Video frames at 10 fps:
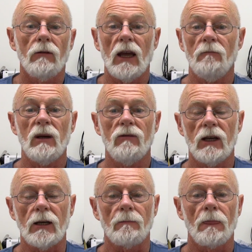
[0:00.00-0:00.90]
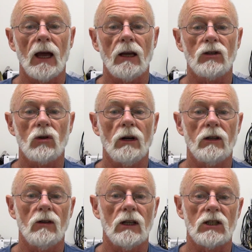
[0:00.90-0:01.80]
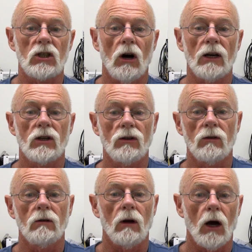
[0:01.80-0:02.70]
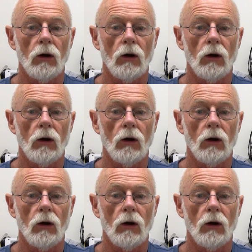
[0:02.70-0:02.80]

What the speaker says: FPV. Now, you saw I did the Sky Zone